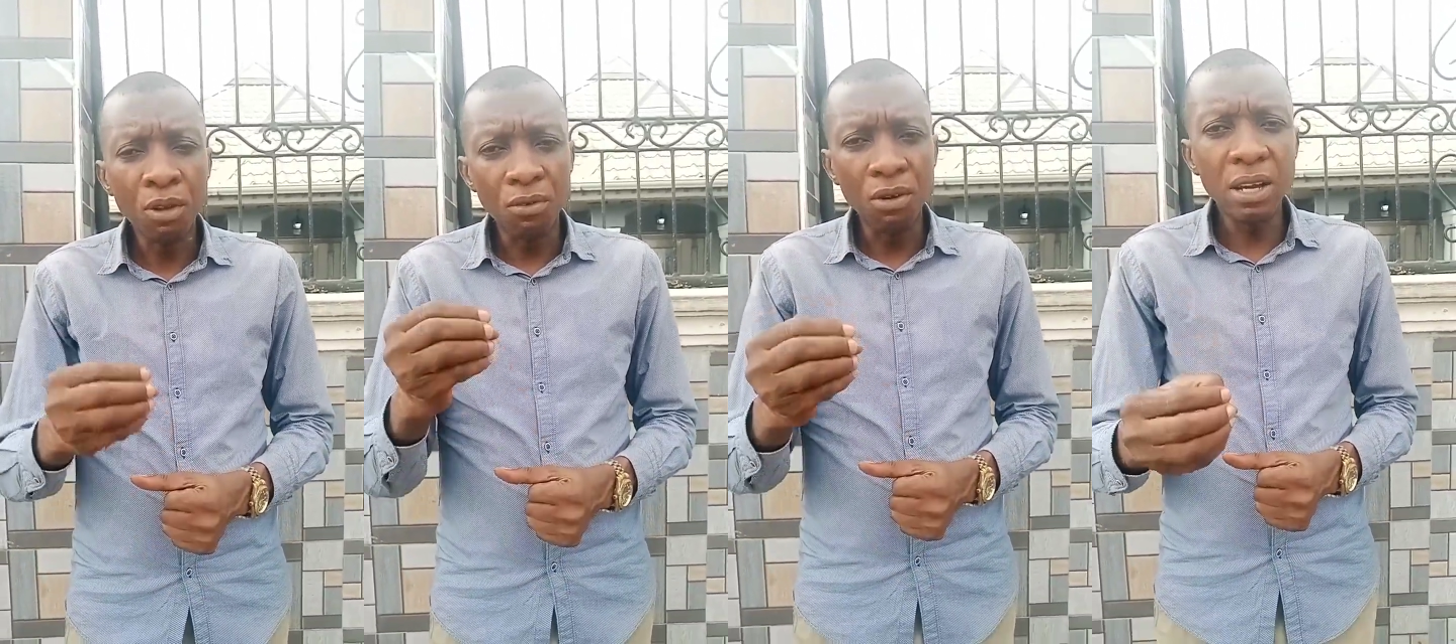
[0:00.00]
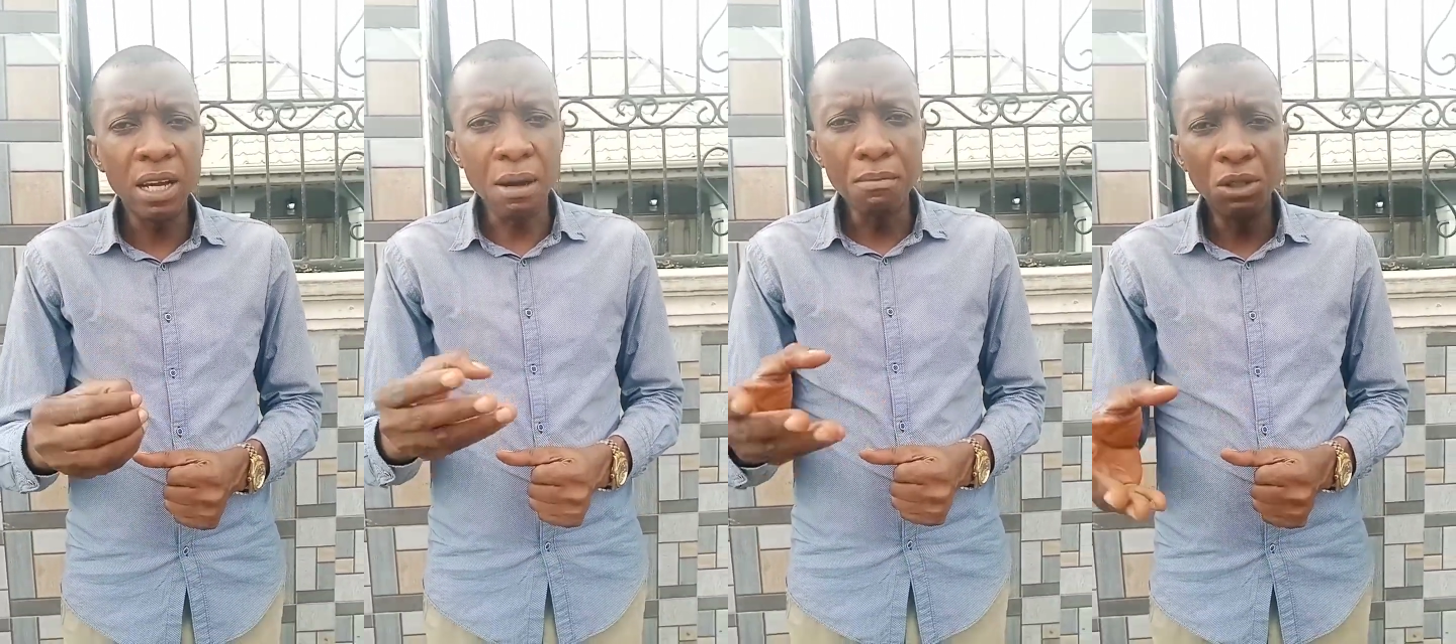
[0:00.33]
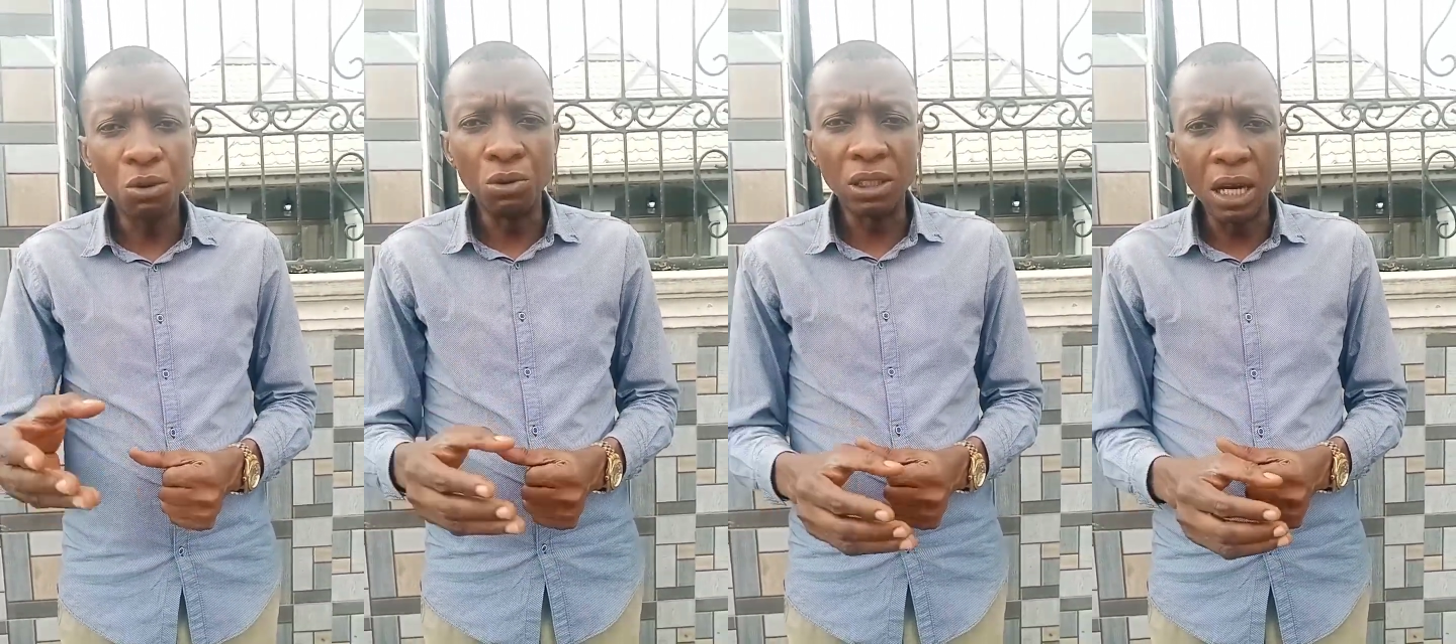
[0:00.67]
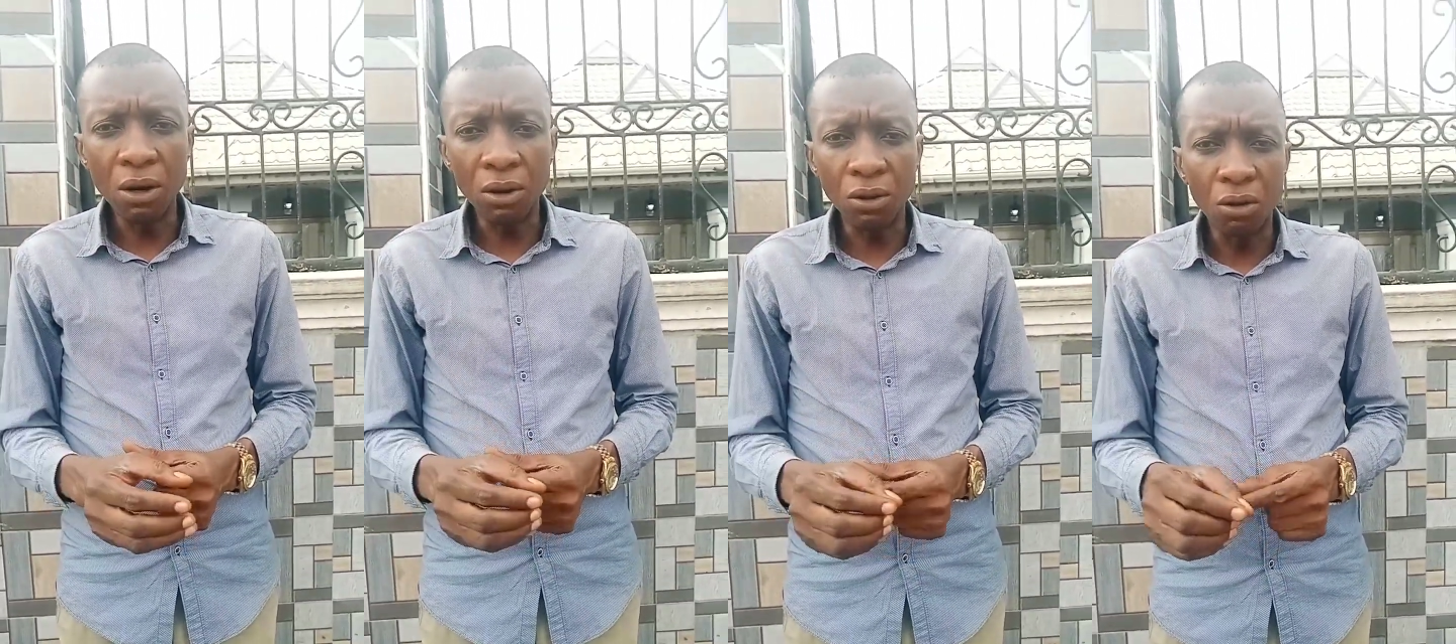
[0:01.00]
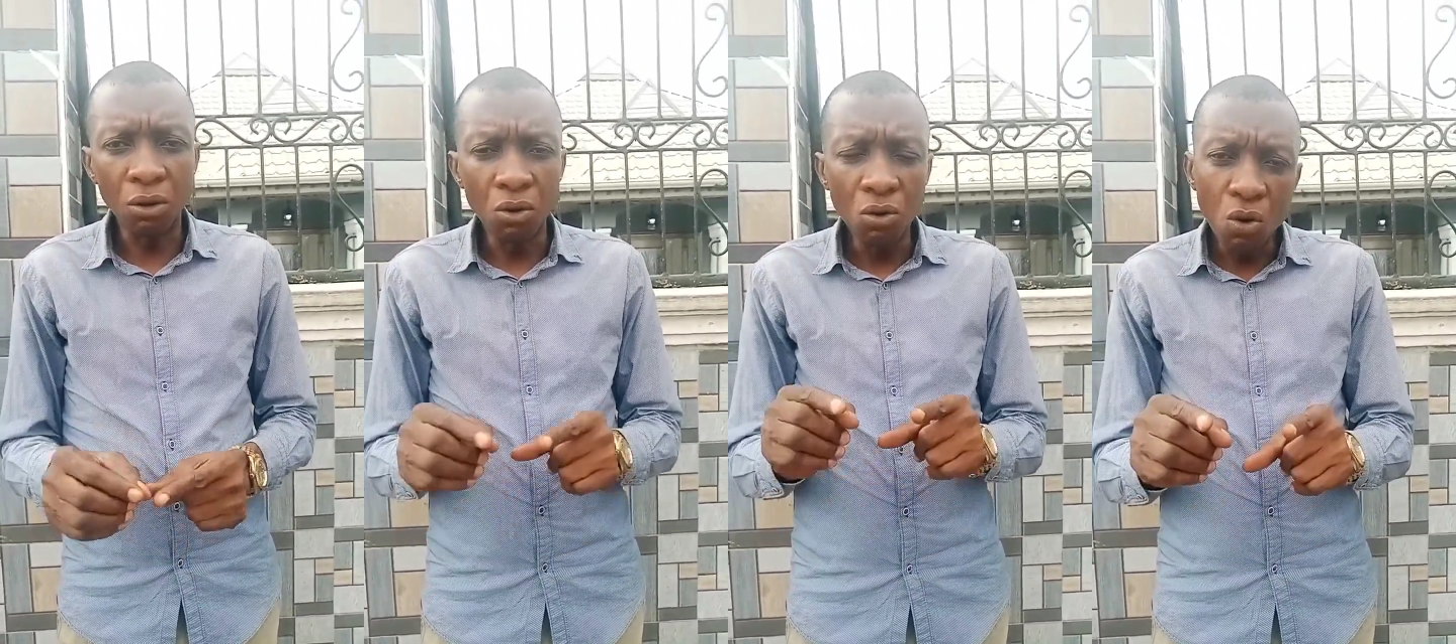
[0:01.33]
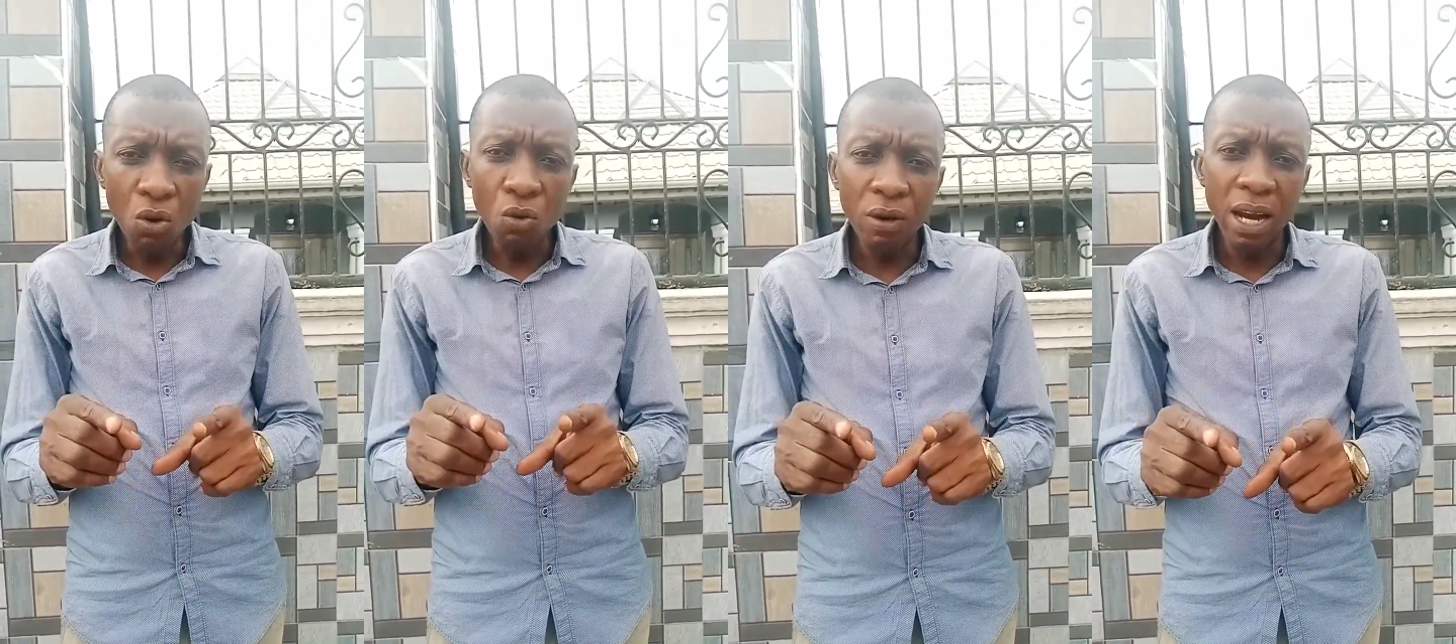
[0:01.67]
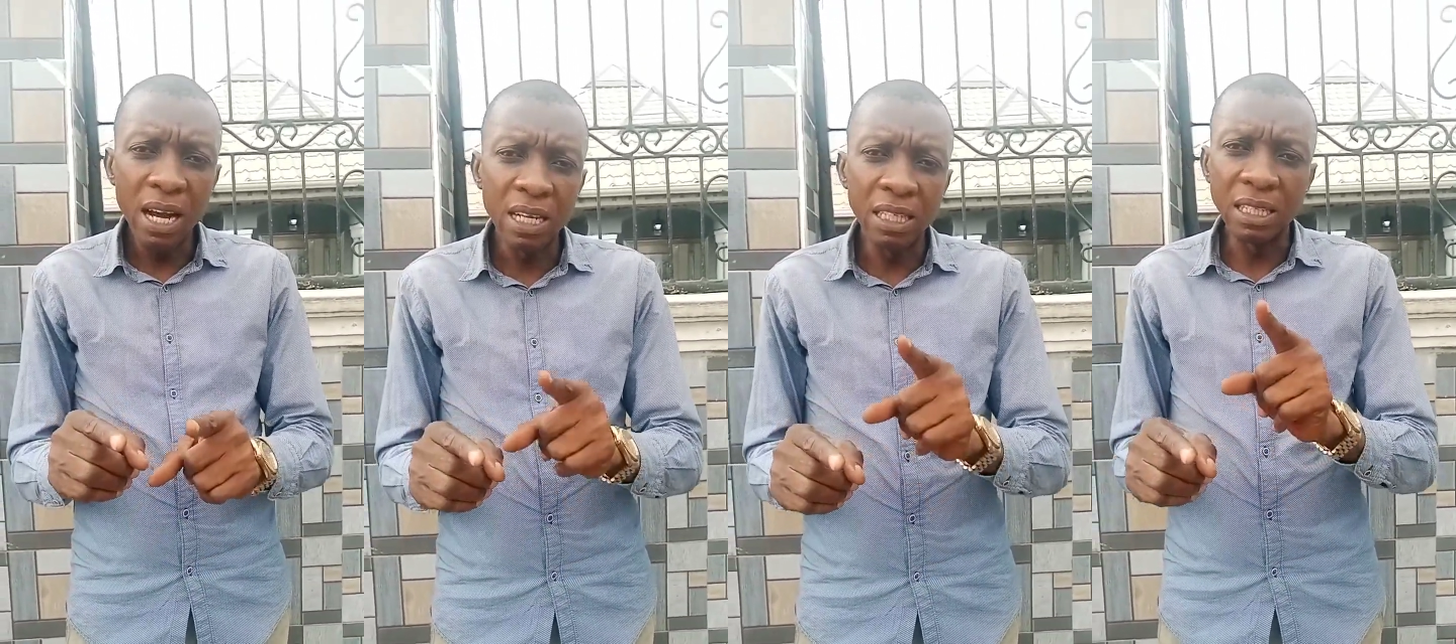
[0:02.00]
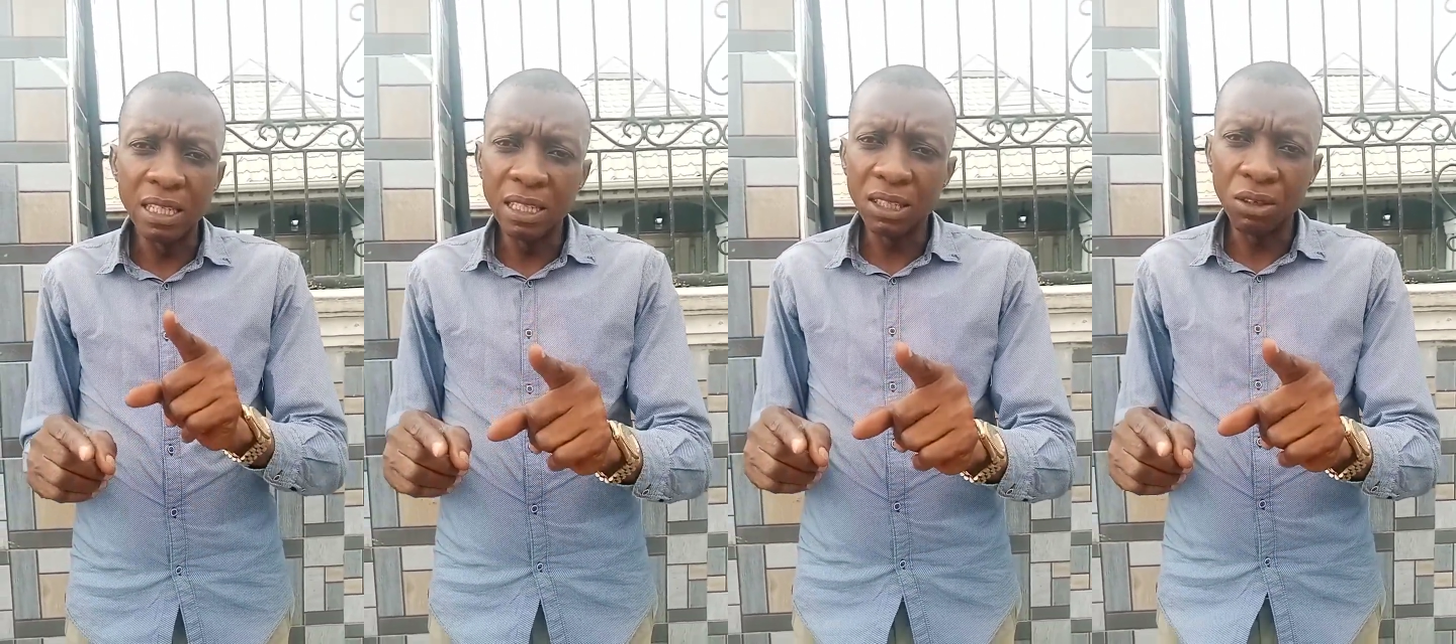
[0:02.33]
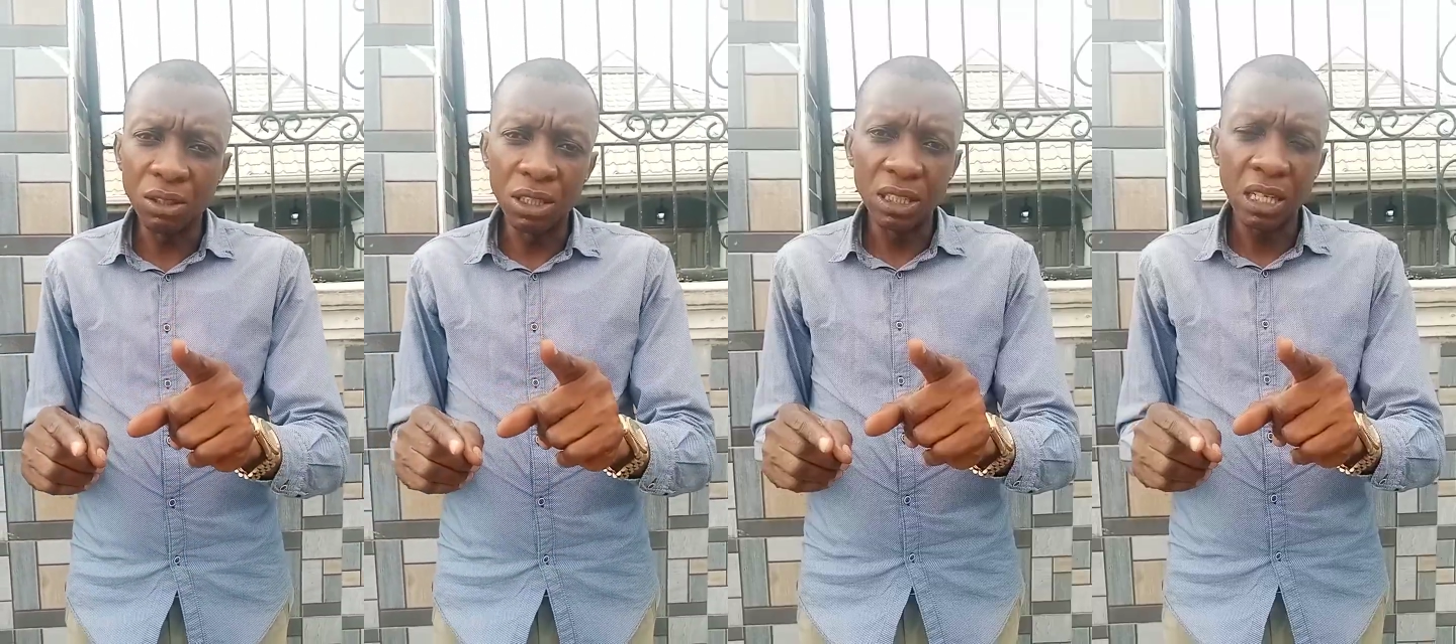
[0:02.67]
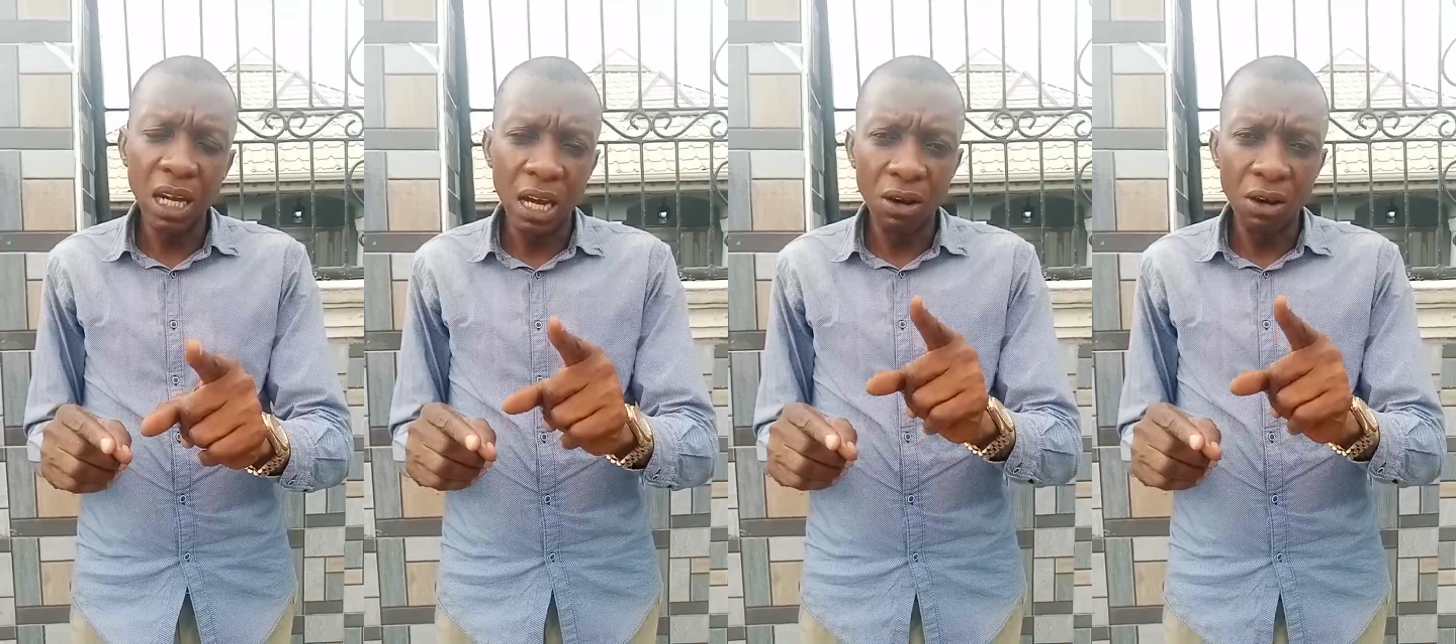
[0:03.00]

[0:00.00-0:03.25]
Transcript: When you can meet with your doctor to know whether it needs surgery